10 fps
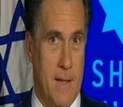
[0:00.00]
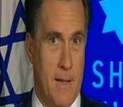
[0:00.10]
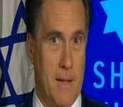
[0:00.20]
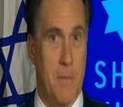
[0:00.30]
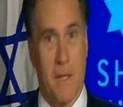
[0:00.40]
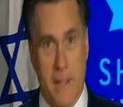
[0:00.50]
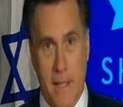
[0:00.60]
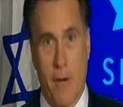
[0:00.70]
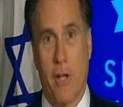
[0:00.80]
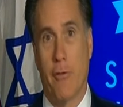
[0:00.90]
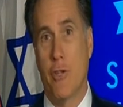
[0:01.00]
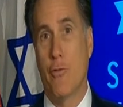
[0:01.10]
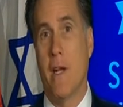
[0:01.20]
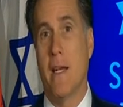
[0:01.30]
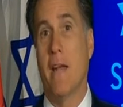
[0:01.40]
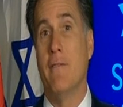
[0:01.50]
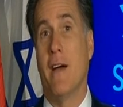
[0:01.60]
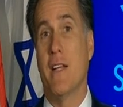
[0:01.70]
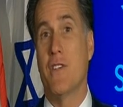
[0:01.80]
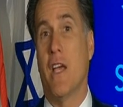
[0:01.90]
A military in retreat
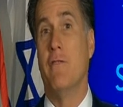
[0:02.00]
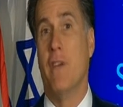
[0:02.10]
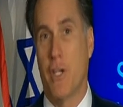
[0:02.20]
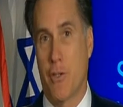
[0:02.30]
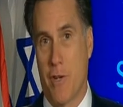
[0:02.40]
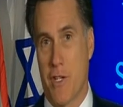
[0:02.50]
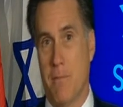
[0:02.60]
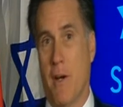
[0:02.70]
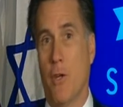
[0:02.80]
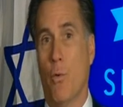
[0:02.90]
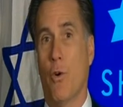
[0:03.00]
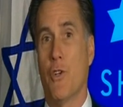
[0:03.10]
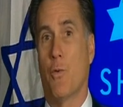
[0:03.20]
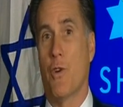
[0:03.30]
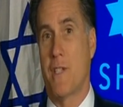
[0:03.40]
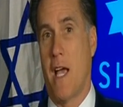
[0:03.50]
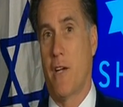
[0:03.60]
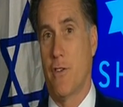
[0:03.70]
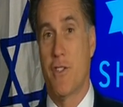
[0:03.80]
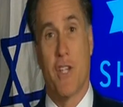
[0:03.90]
invites adventurism by the world's worst
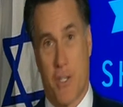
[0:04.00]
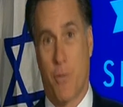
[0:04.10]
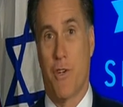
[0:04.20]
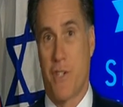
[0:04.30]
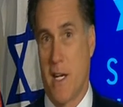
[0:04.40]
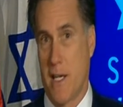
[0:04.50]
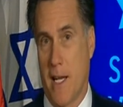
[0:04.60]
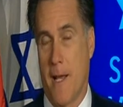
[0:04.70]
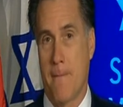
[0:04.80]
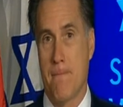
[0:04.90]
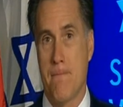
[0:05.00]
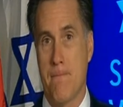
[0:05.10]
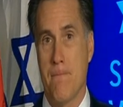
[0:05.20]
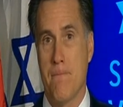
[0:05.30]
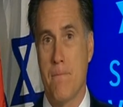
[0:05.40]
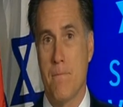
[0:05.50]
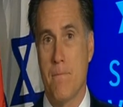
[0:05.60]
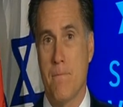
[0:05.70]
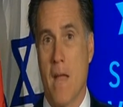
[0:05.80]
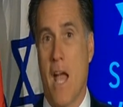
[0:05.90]
actors, just as we're seeing today.
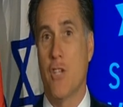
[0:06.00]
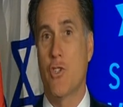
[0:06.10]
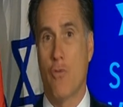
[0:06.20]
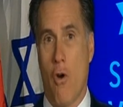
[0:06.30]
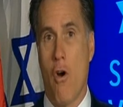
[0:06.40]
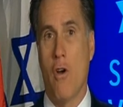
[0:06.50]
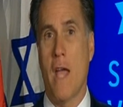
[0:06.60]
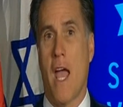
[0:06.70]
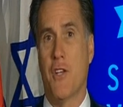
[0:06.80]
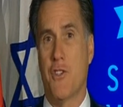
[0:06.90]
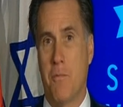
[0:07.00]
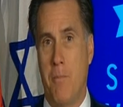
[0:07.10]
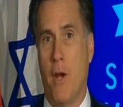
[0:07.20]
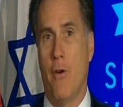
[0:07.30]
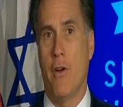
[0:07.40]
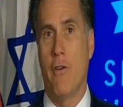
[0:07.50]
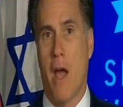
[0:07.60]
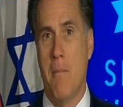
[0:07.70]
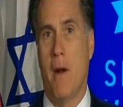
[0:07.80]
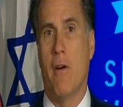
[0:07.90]
A strong and superior
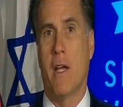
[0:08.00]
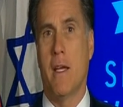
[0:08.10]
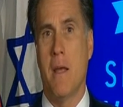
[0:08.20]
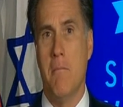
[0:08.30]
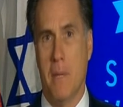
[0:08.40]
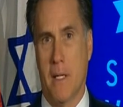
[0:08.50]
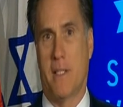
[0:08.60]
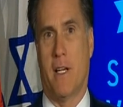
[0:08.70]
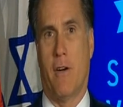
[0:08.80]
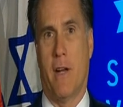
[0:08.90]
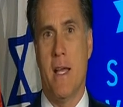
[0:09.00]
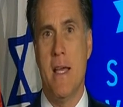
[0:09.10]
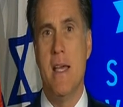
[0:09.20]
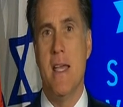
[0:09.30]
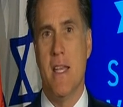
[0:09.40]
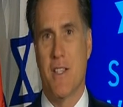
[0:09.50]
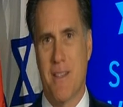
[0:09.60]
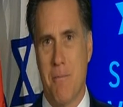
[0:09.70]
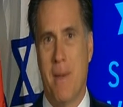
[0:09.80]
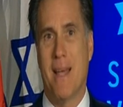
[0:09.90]
American military is
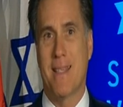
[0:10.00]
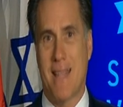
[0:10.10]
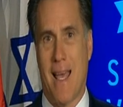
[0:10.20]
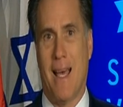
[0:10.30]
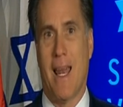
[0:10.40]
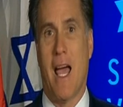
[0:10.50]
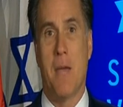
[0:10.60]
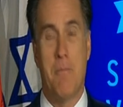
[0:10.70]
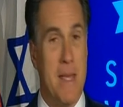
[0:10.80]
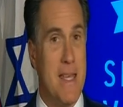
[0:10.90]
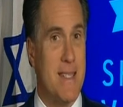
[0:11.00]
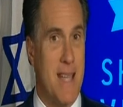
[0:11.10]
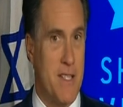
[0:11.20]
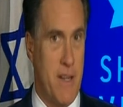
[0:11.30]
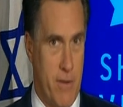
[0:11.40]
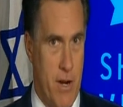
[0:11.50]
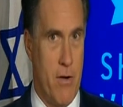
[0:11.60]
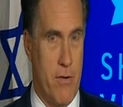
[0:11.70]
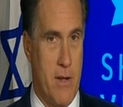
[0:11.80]
the best ally peace has ever known.